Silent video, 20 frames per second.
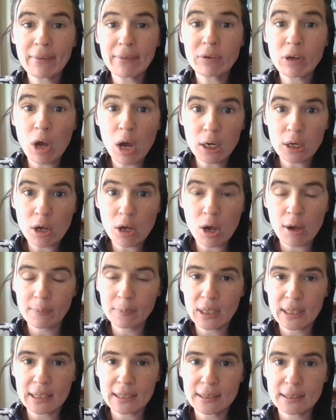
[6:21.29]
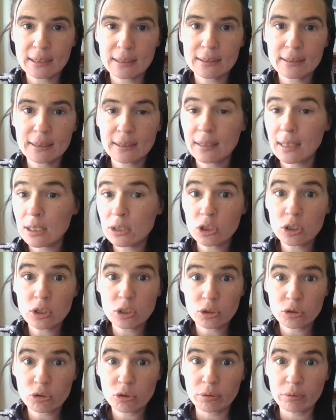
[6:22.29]
have God complexes, and that's
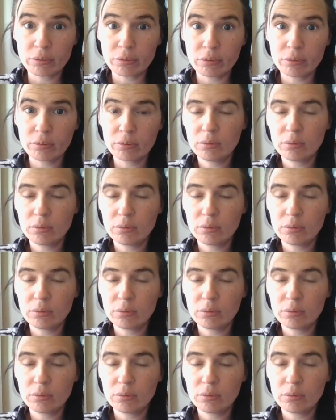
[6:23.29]
just the truth.